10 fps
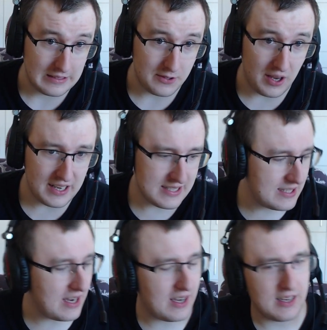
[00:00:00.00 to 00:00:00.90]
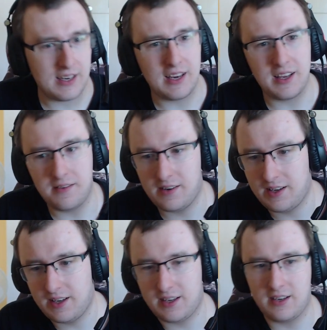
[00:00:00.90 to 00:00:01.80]
so I guess that can
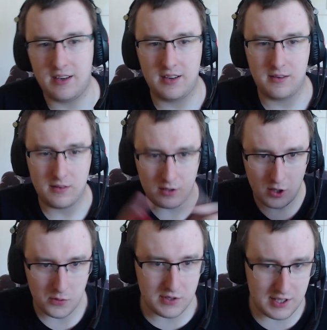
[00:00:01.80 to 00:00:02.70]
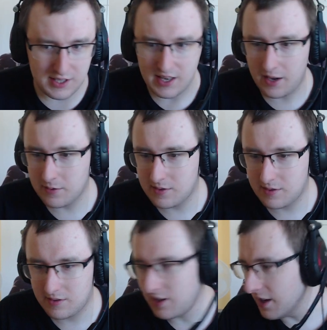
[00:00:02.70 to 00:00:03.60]
like close this
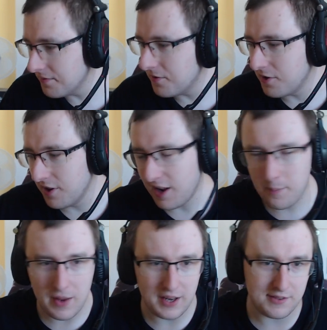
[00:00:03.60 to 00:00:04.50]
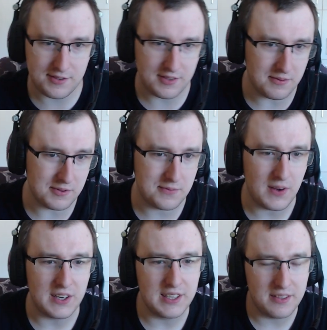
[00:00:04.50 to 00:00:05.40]
out. Yeah, 39 minutes. It was
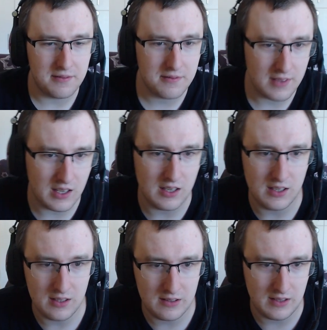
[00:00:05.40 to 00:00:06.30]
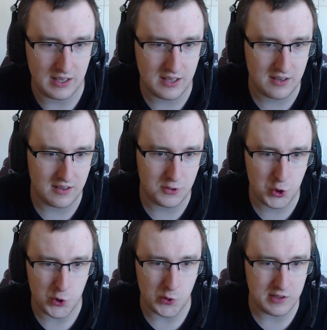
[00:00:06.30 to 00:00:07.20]
very
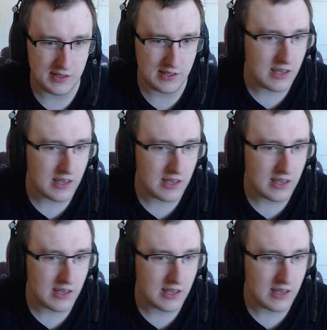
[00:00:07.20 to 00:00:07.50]
short.